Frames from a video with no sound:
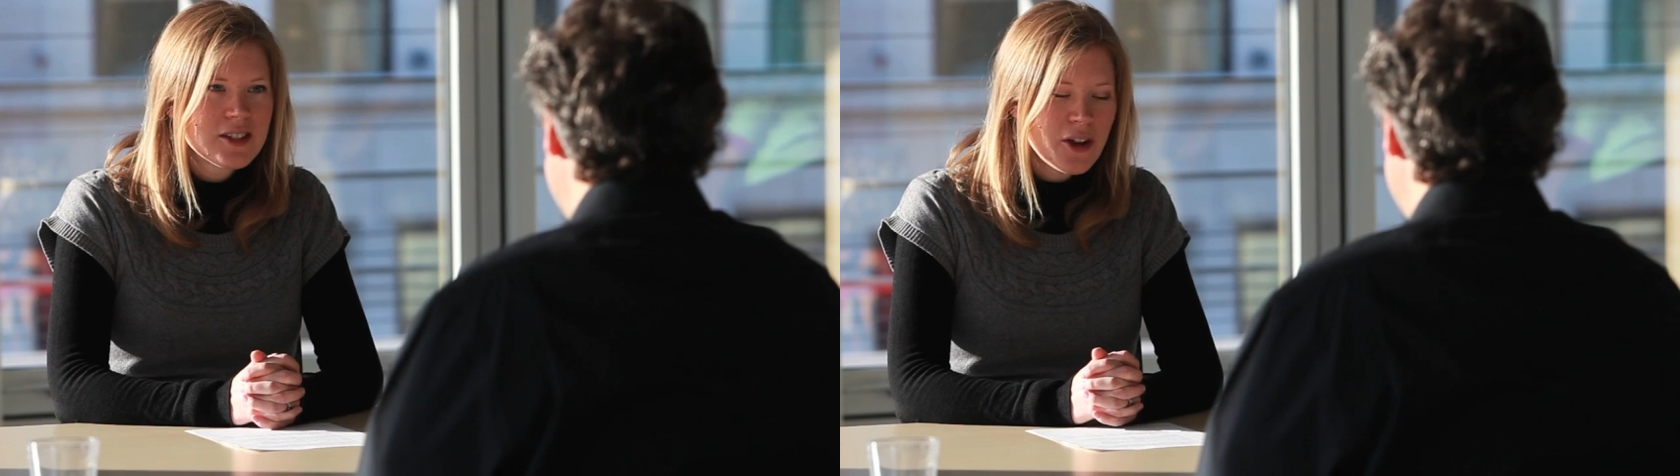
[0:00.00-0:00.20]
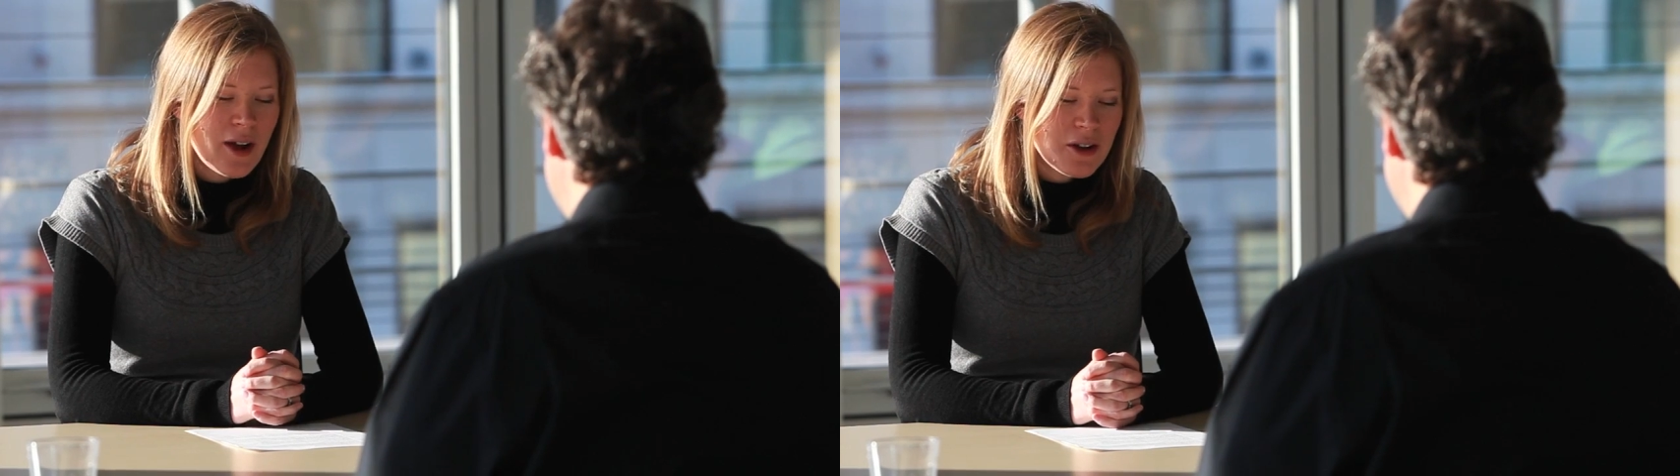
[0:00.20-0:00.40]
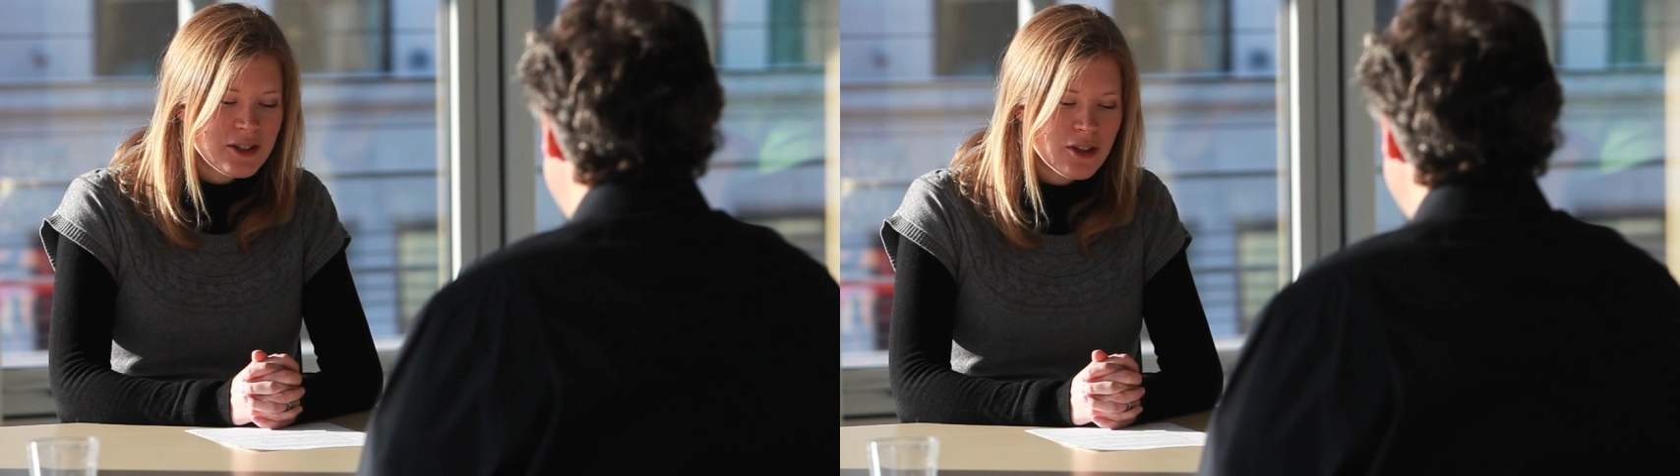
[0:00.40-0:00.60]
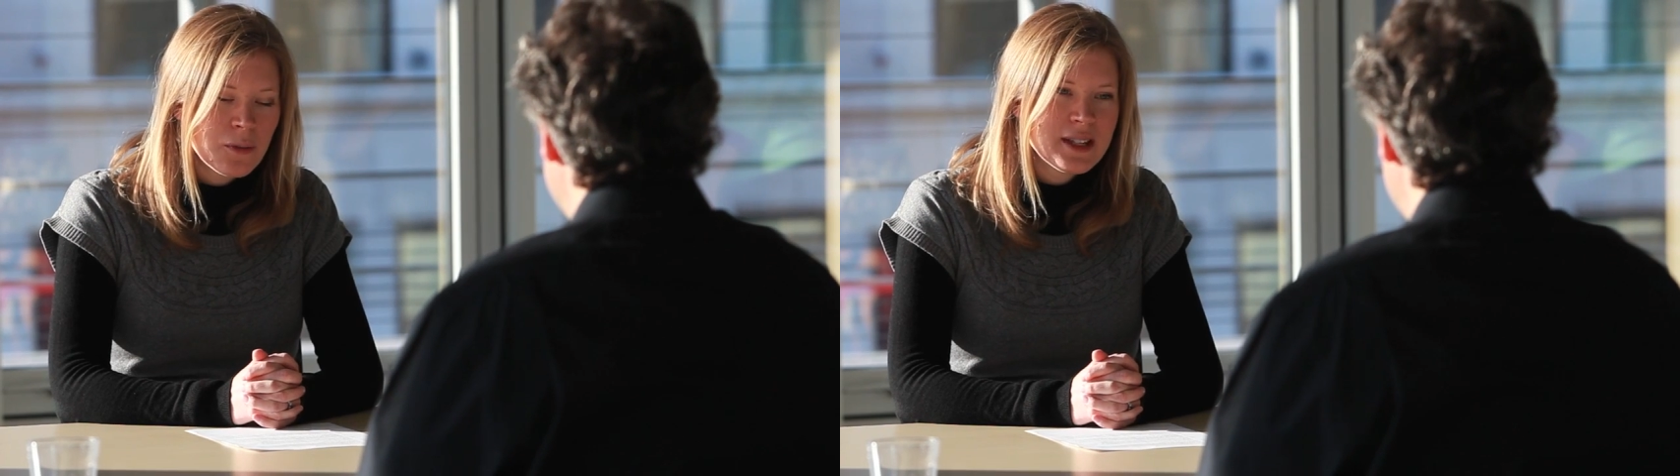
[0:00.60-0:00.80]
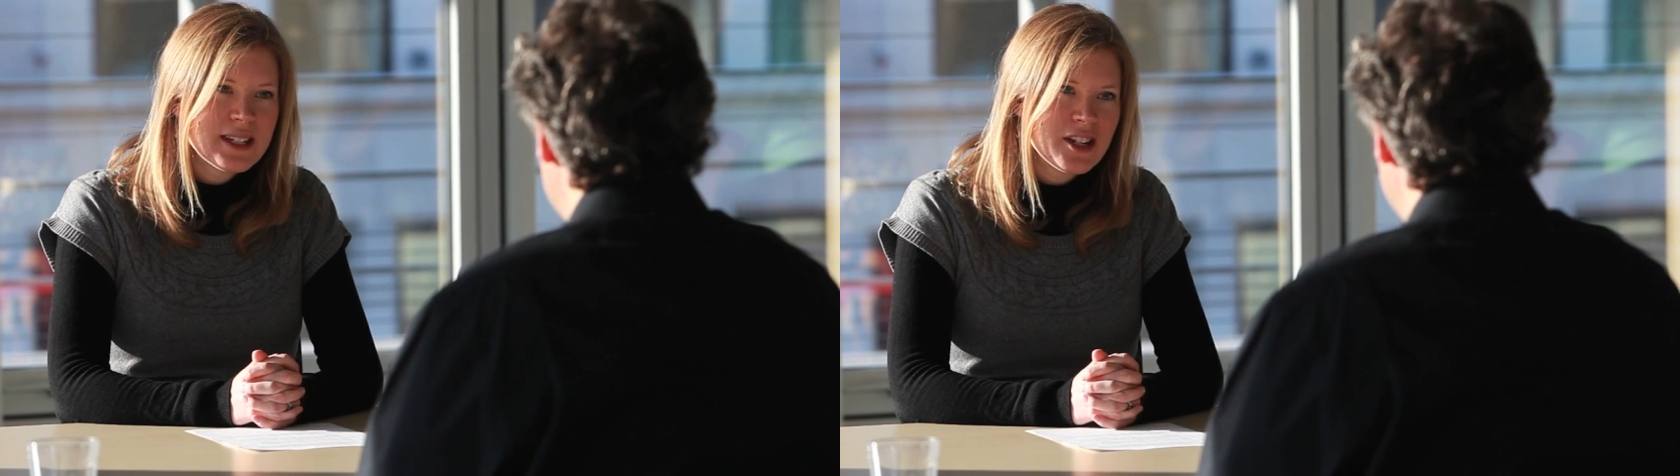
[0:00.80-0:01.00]
So how did the
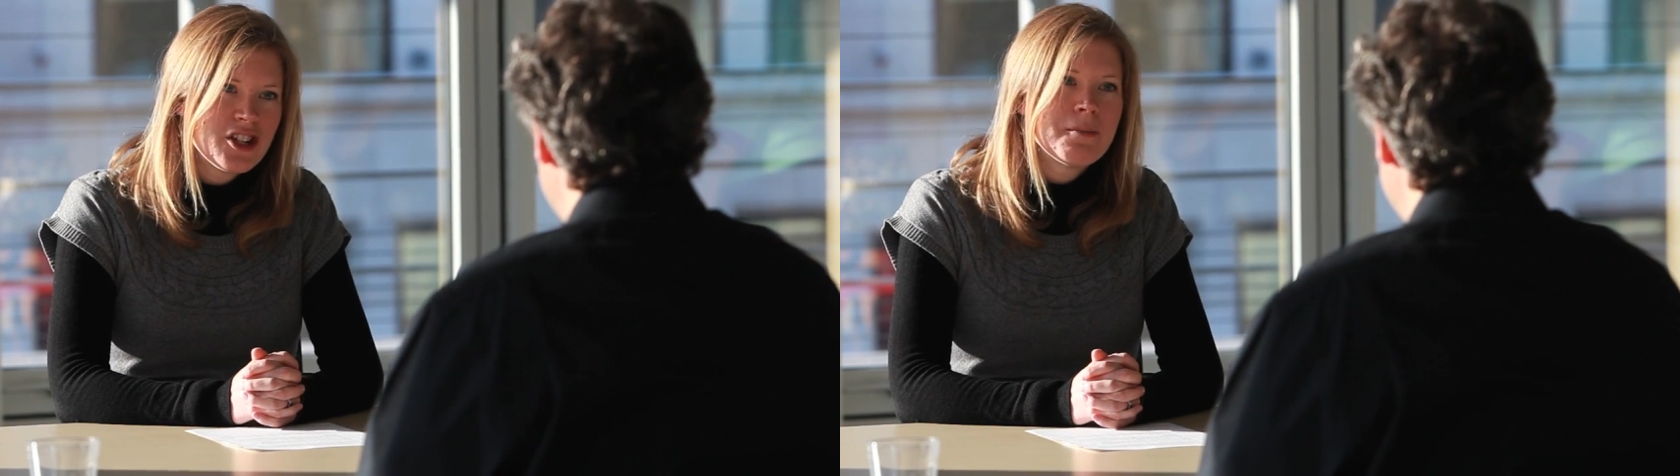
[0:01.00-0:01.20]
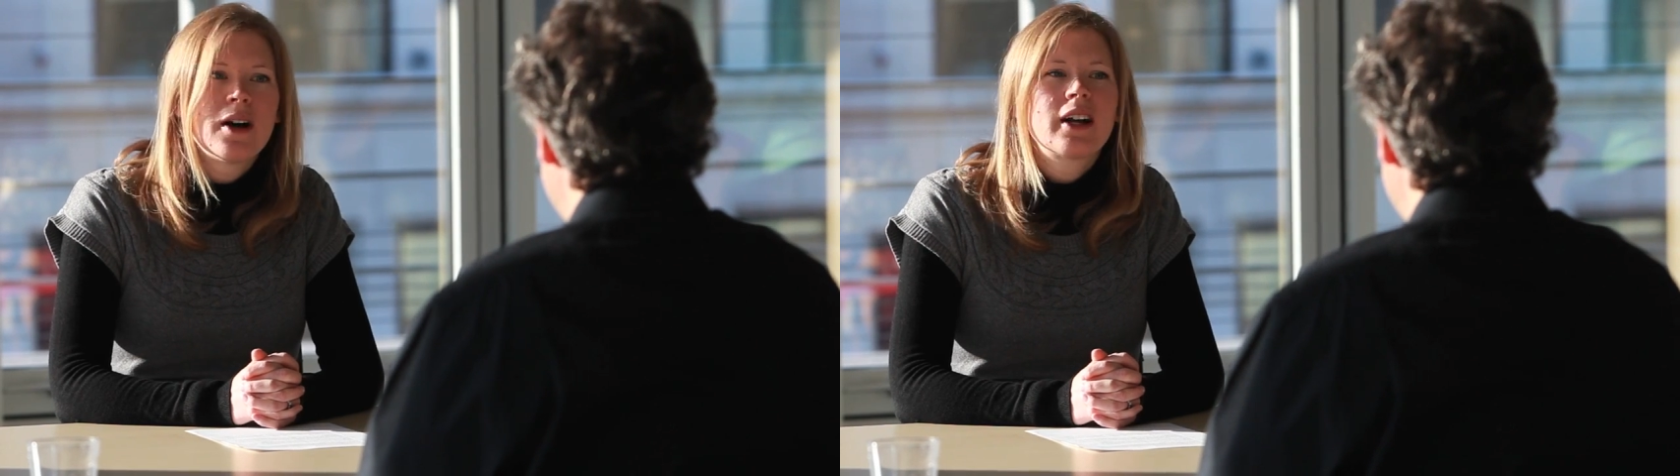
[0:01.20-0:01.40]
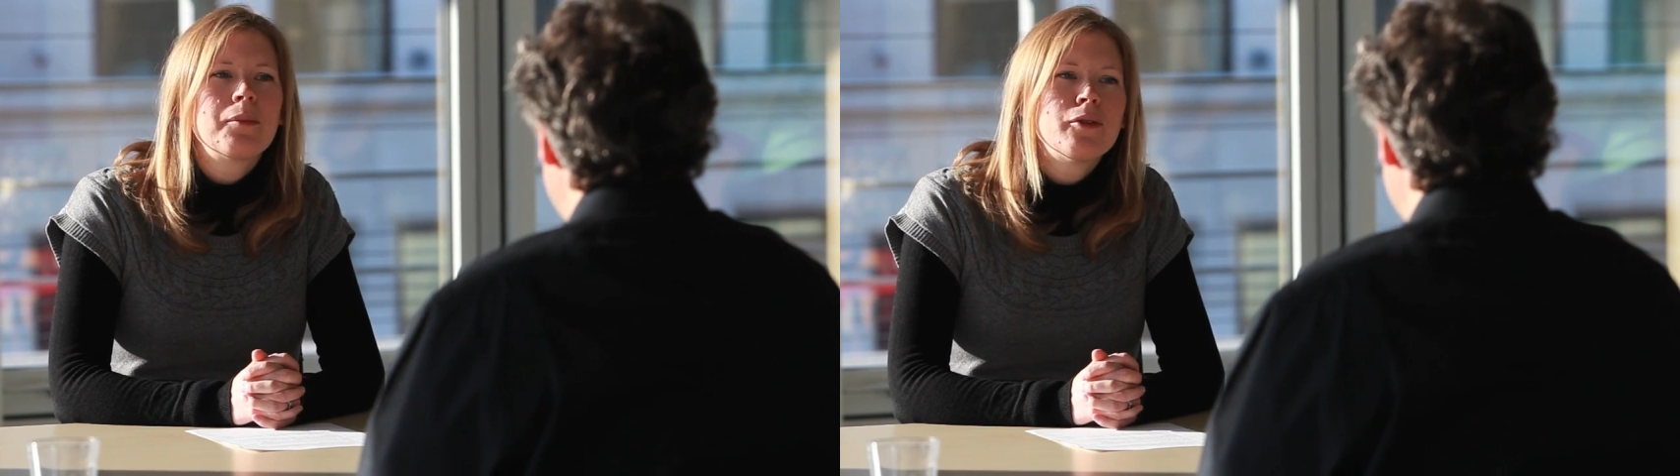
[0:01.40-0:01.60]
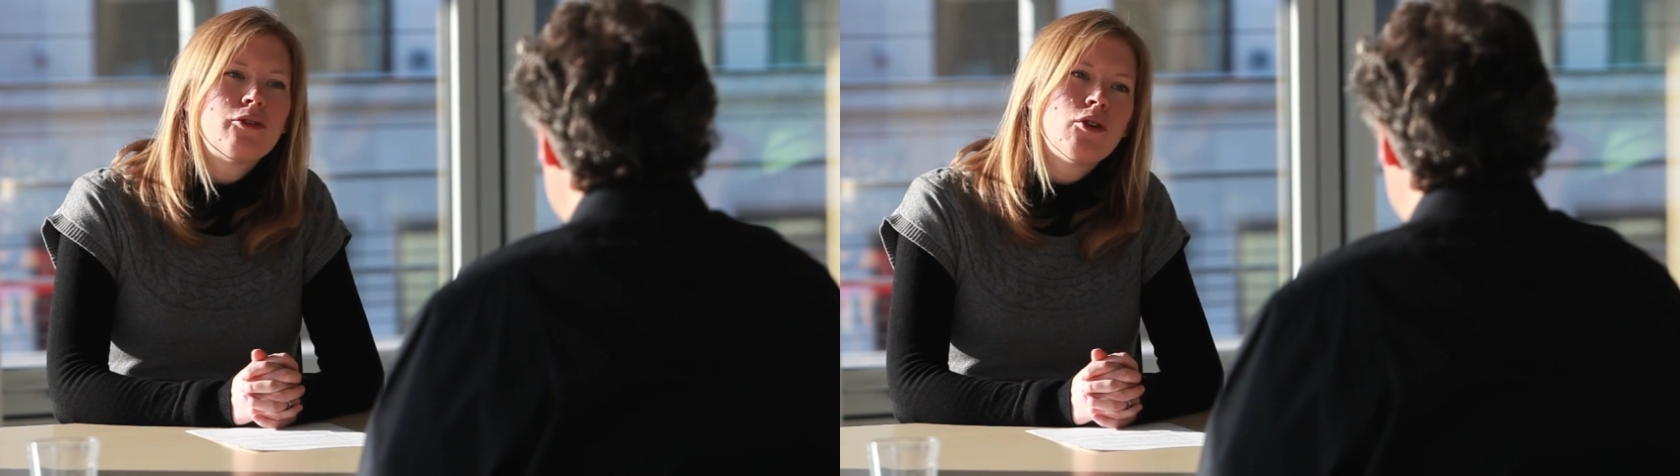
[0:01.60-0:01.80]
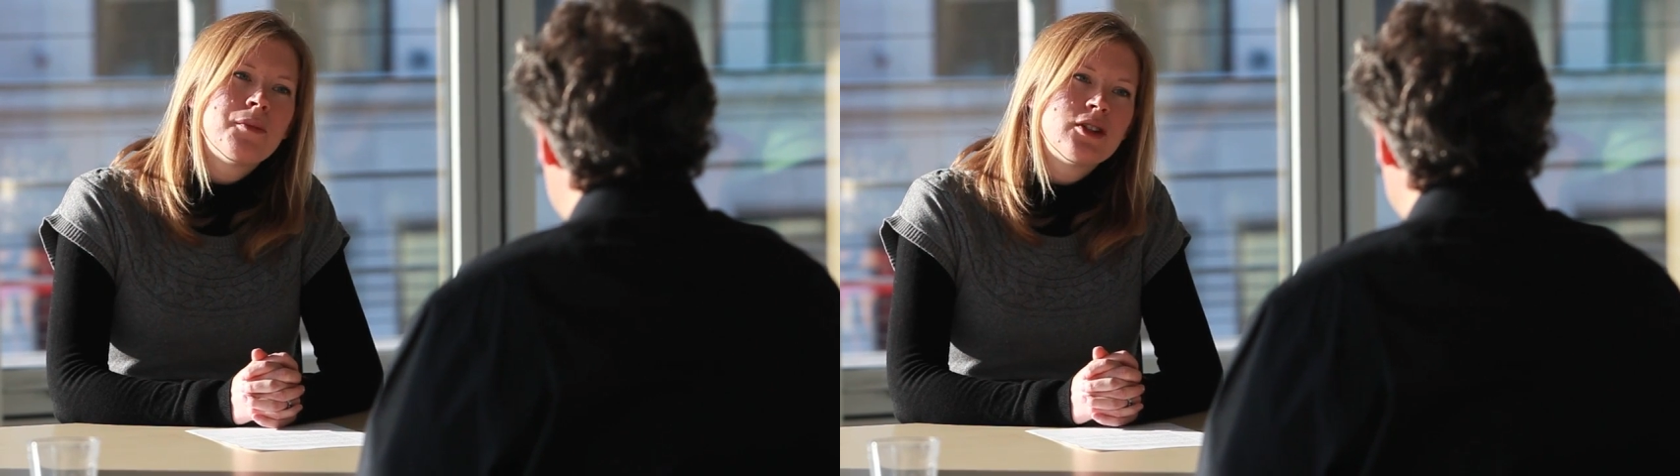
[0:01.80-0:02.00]
wind energy market
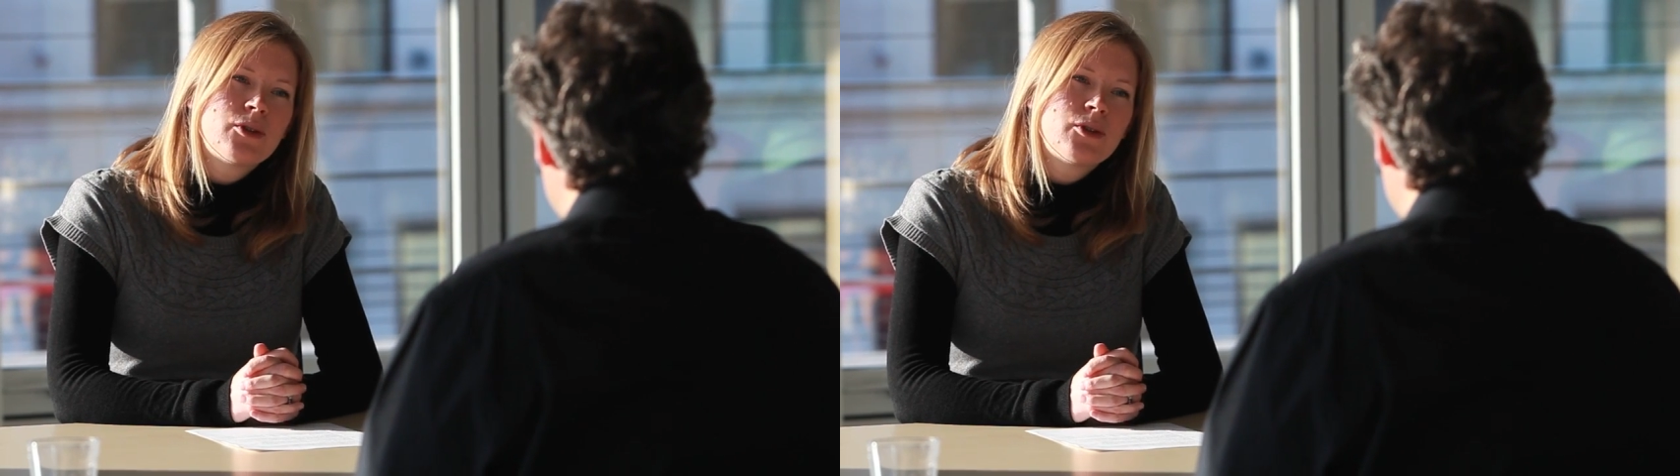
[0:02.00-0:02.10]
perform in